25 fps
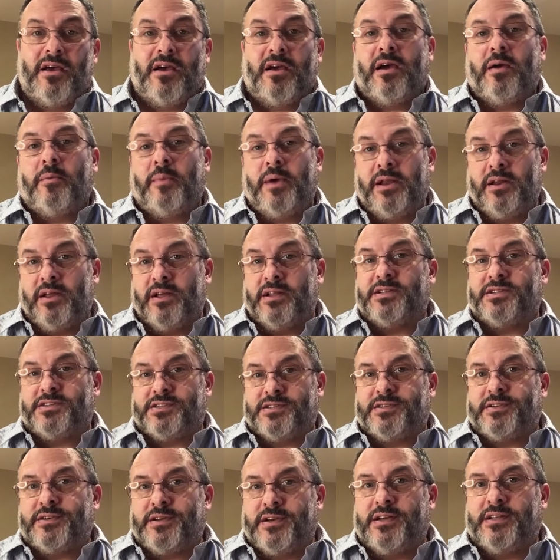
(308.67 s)
I mean,
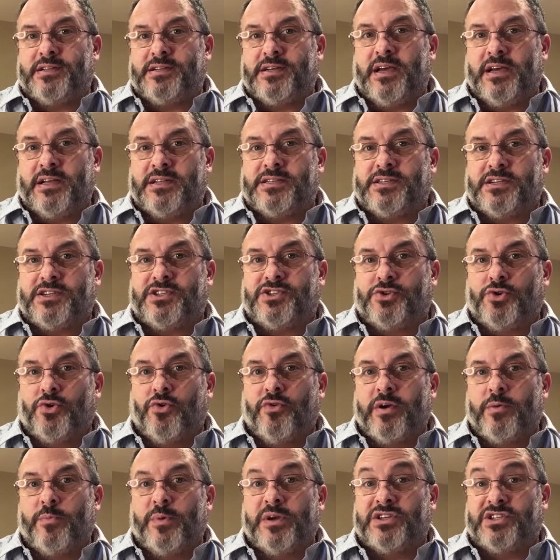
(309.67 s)
it's a
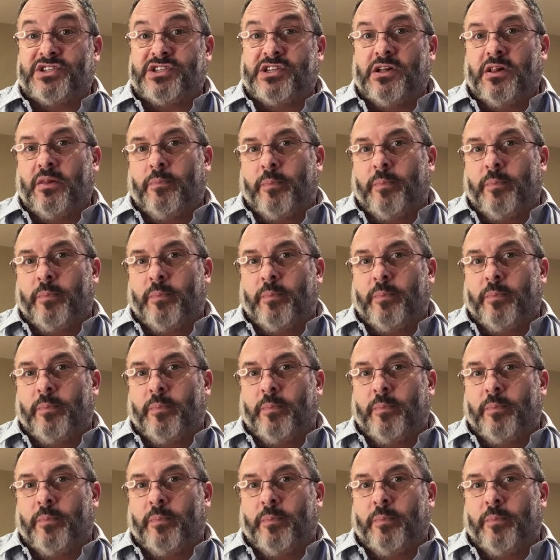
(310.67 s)
story which is still